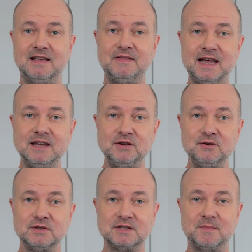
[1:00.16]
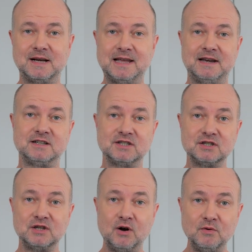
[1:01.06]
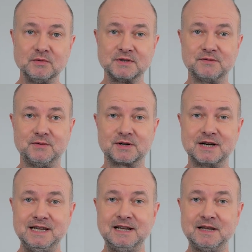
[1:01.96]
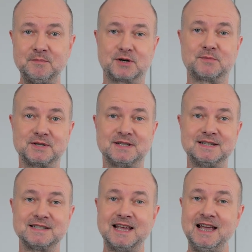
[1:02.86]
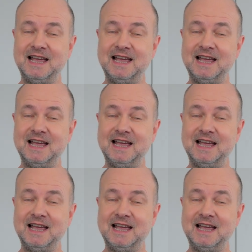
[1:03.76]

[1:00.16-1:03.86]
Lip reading: they used magnetic stones for healing purposes,